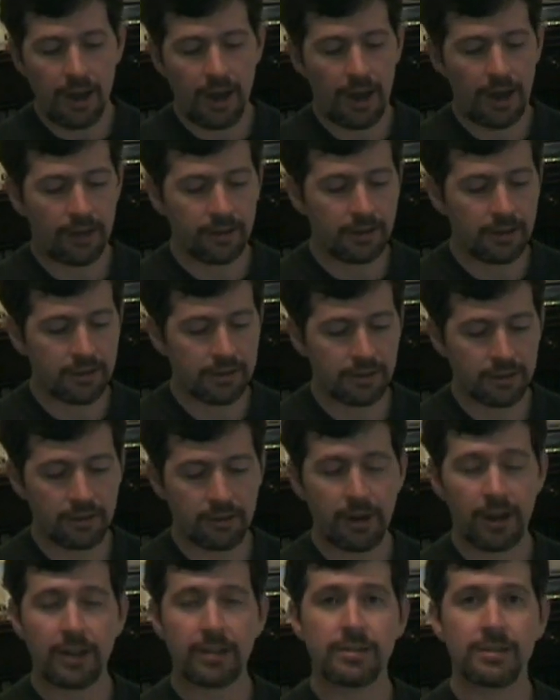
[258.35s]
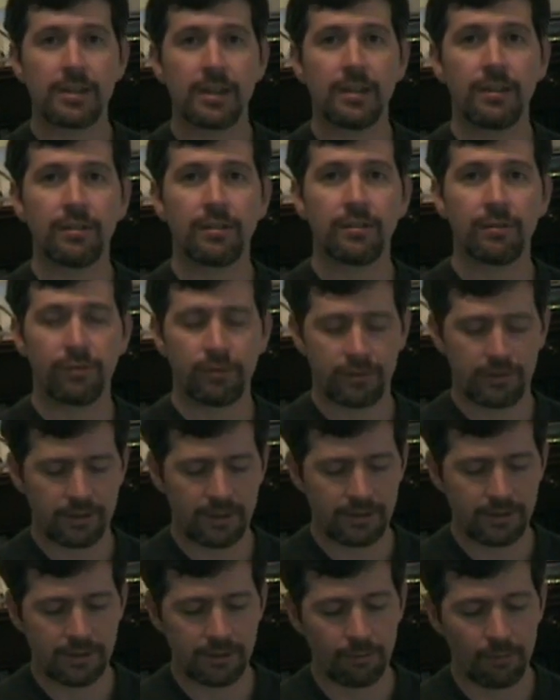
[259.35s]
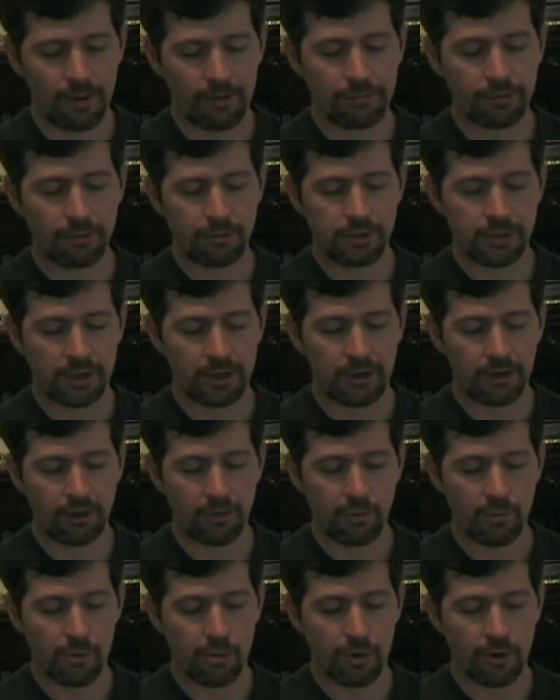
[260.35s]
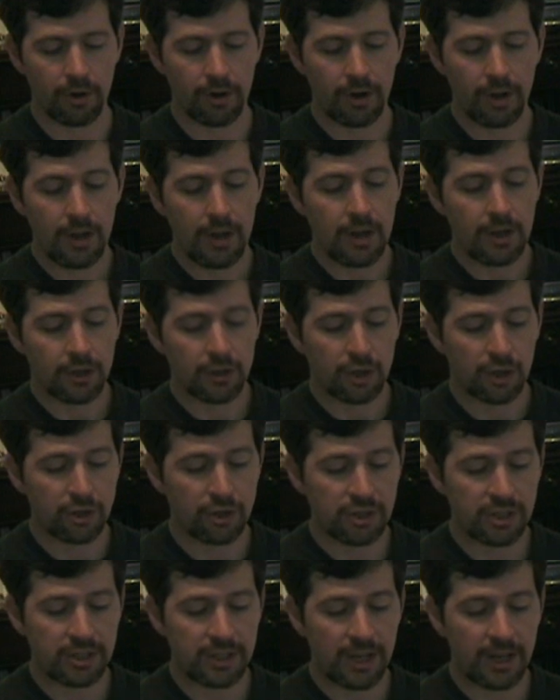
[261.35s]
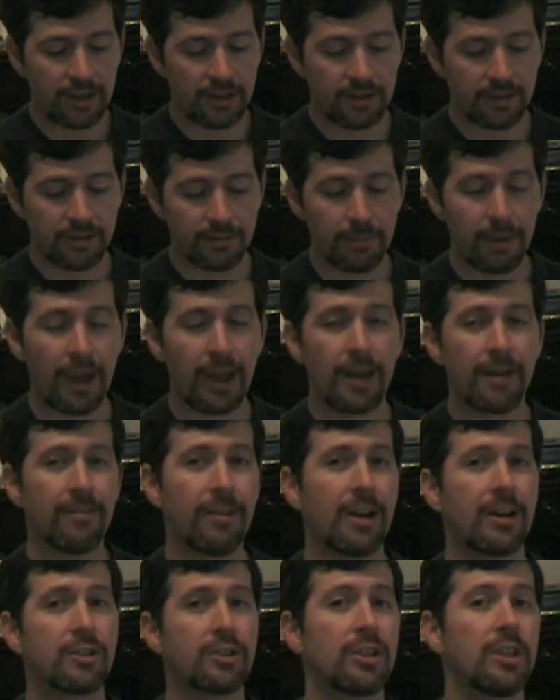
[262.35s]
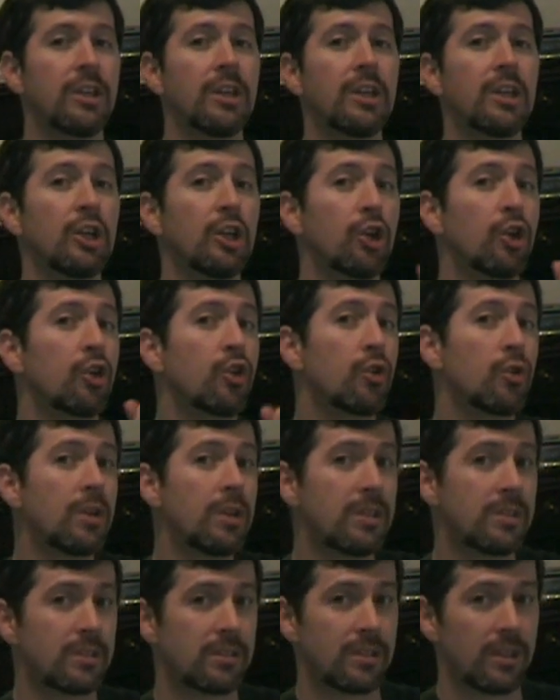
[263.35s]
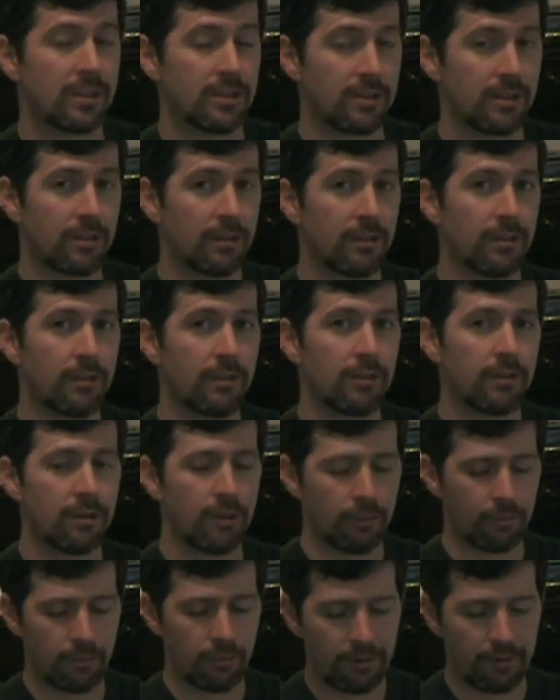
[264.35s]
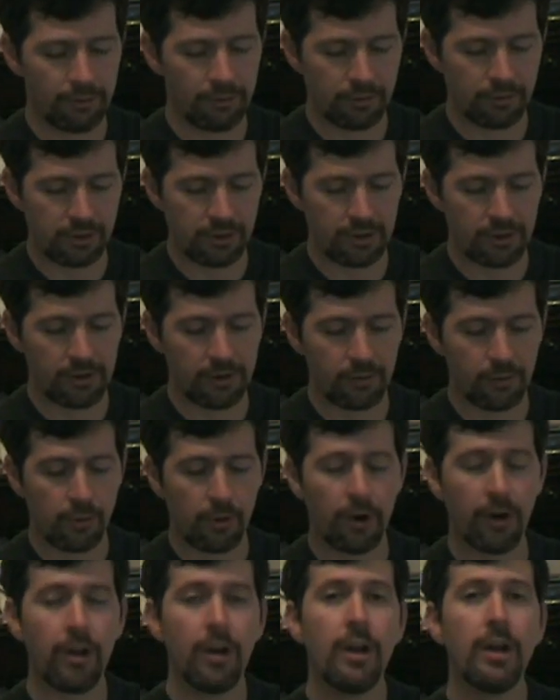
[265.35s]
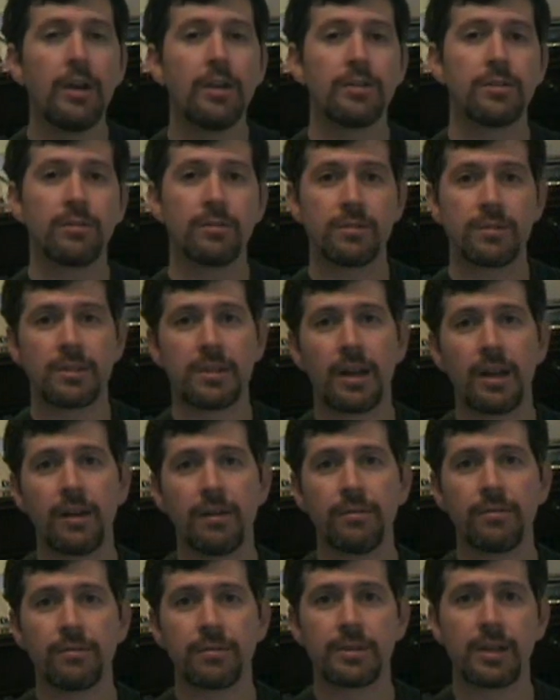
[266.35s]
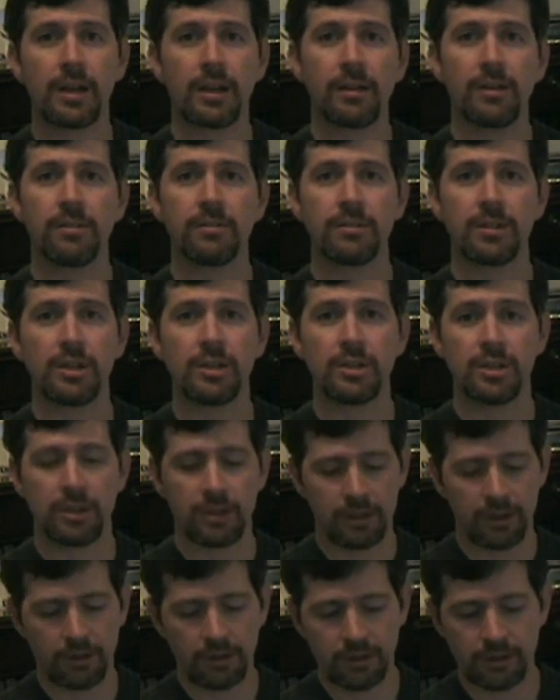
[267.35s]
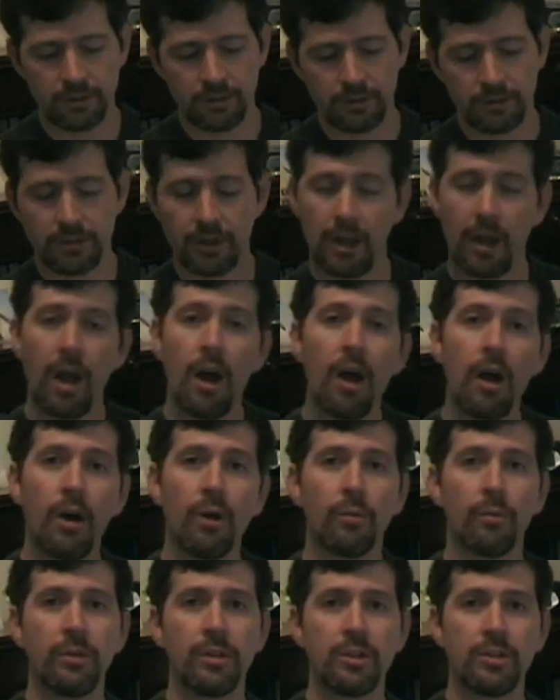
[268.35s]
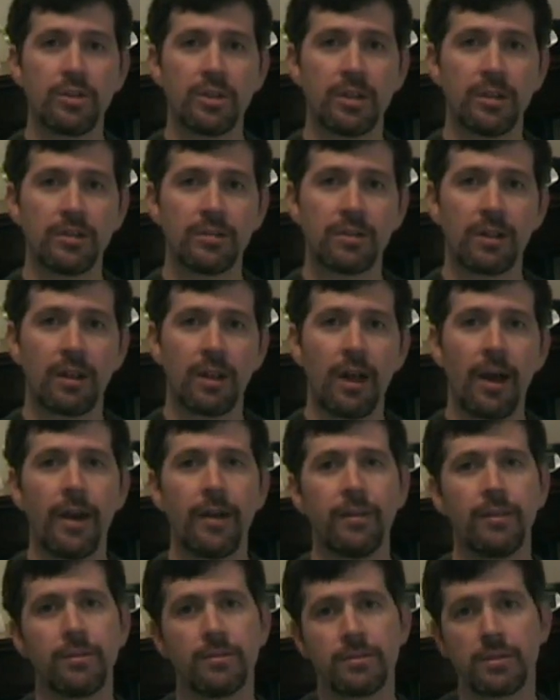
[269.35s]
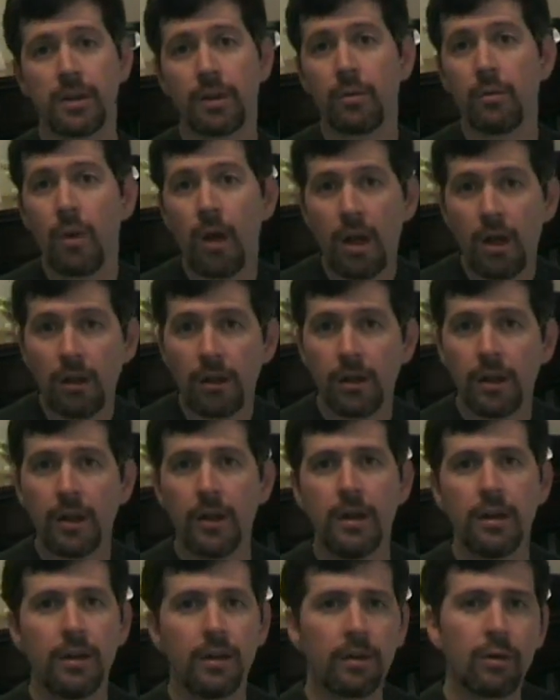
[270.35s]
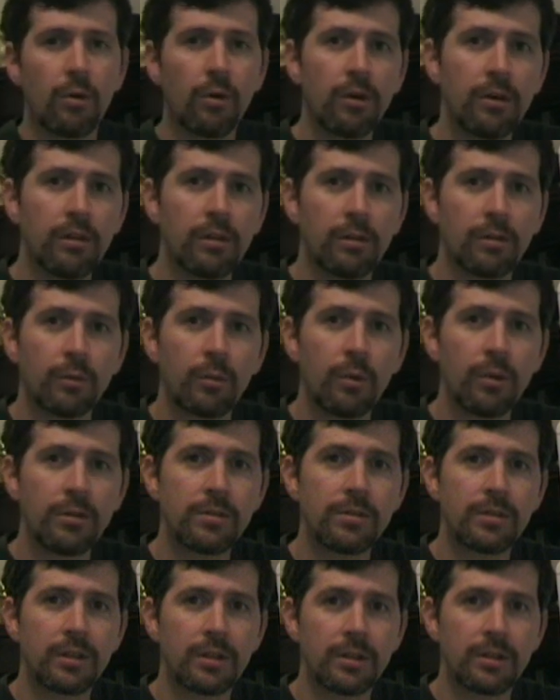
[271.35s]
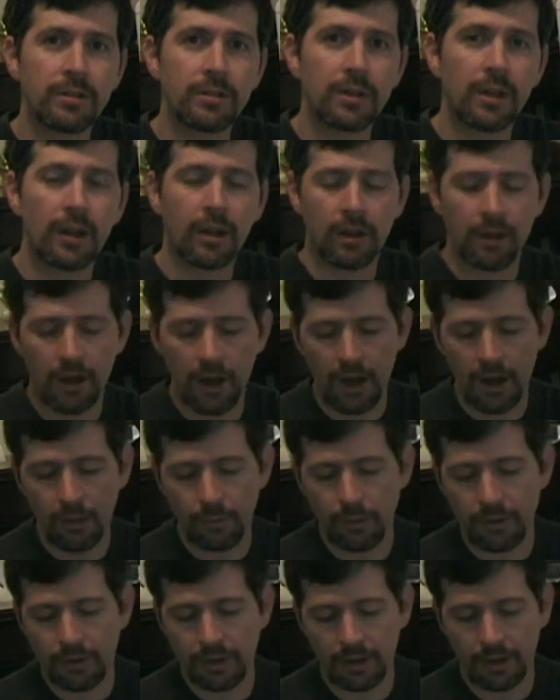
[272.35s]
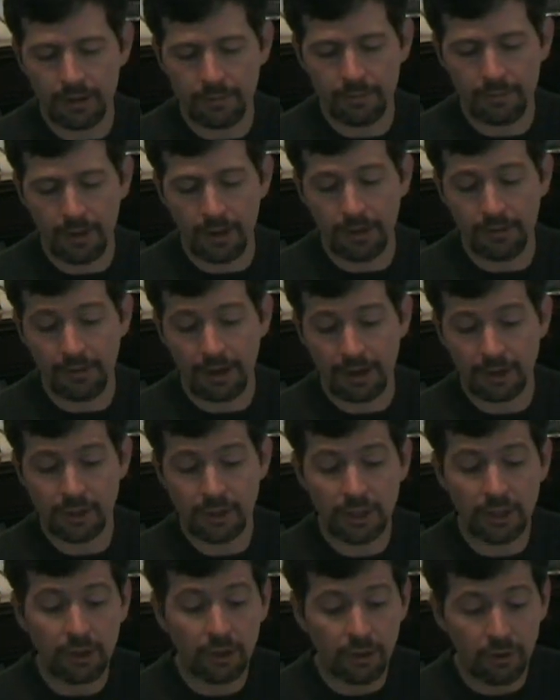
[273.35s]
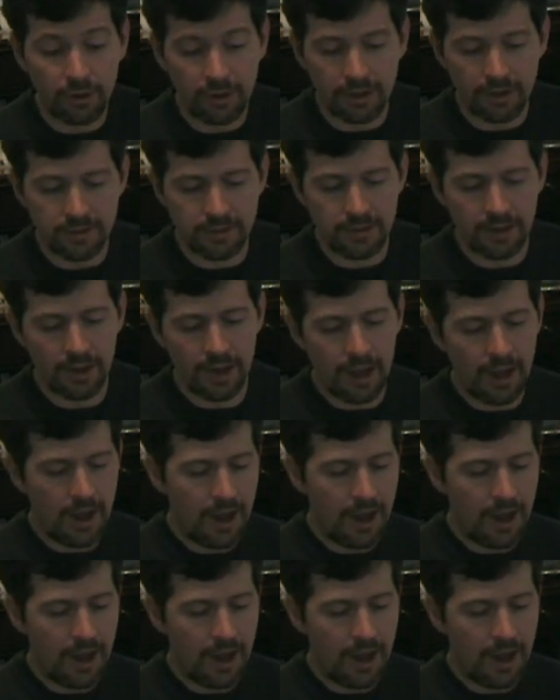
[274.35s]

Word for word: At least in the United States, since the Revolutionary War, church attendance may have actually increased since the, the Revolutionary War. So instead of secularization theorists who say, oh, religion has declined, they're saying, well, according to this one statistic, uh, we think it may have actually increased.